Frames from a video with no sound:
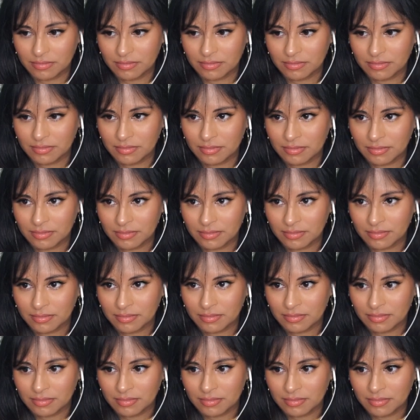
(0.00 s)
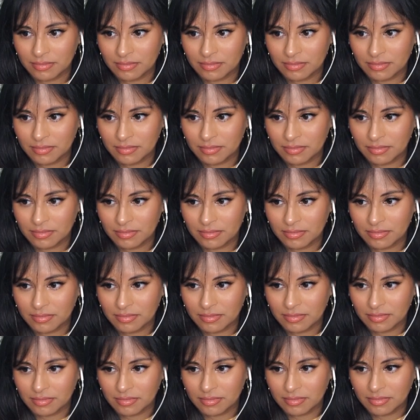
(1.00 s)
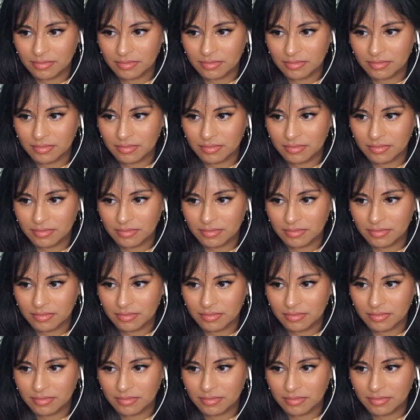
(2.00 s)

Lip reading: No one is speaking in this clip.